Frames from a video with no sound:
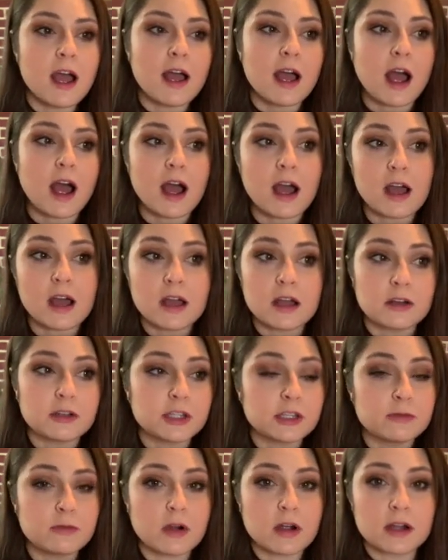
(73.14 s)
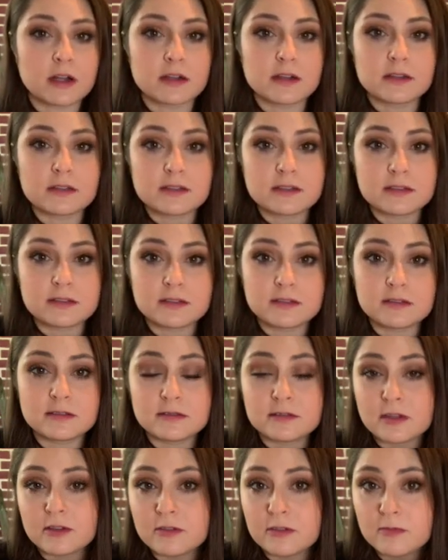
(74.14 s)
You are
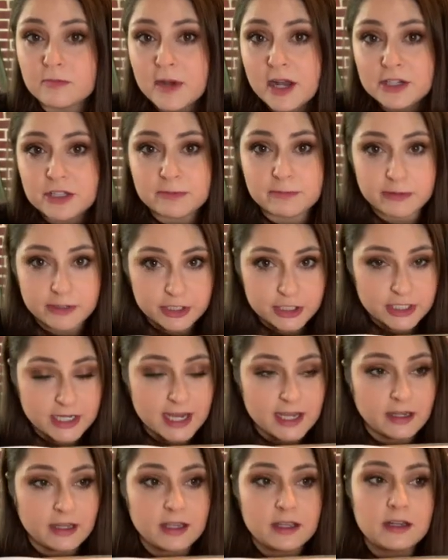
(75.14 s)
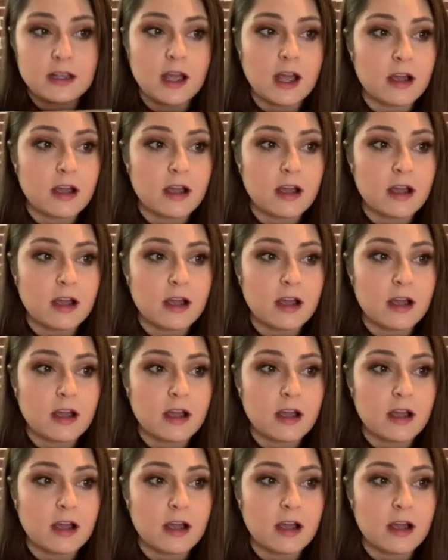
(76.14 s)
so much appreciated.